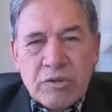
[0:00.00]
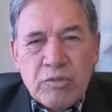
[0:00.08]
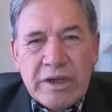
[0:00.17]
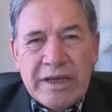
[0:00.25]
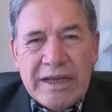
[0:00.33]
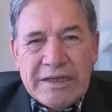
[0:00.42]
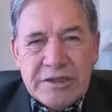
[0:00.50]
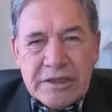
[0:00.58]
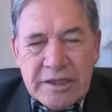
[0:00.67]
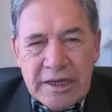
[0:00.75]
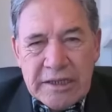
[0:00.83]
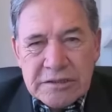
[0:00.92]
where
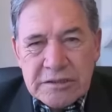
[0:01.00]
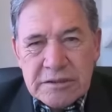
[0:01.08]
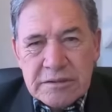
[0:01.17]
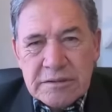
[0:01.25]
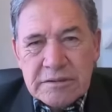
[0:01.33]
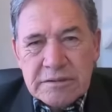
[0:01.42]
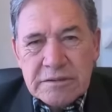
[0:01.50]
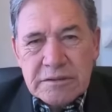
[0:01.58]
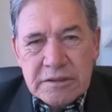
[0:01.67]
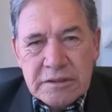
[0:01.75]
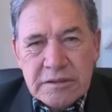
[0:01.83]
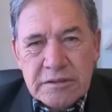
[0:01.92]
education and
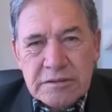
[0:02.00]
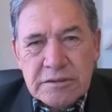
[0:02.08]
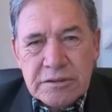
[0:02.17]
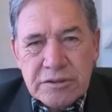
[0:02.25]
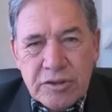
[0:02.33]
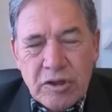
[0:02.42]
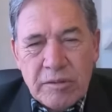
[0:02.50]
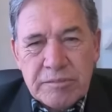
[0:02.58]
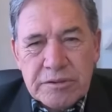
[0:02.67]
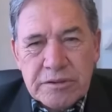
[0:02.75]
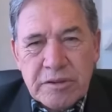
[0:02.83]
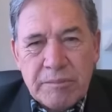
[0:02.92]
skills and
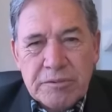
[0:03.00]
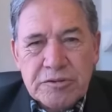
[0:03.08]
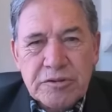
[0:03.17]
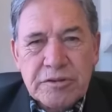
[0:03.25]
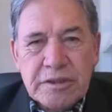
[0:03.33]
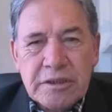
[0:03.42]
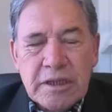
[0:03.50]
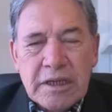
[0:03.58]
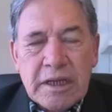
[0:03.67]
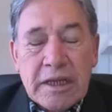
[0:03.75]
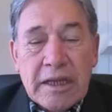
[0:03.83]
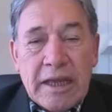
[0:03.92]
jobs and opportunity